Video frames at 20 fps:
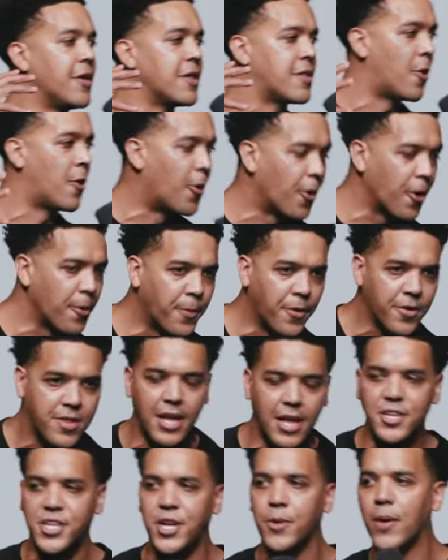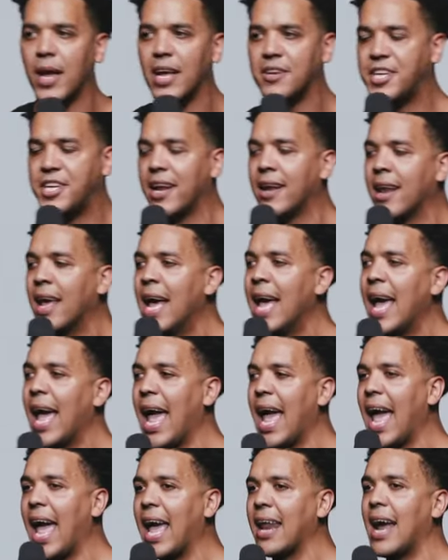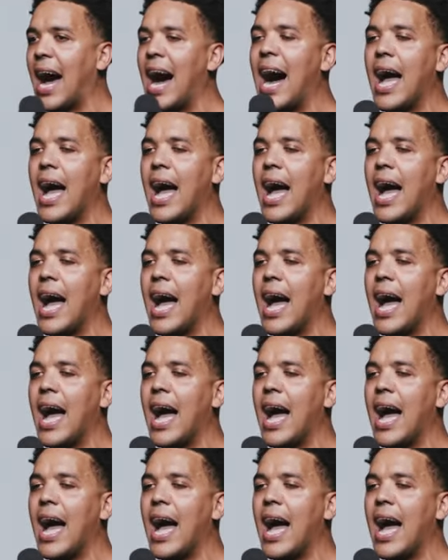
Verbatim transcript: and this horrible situation and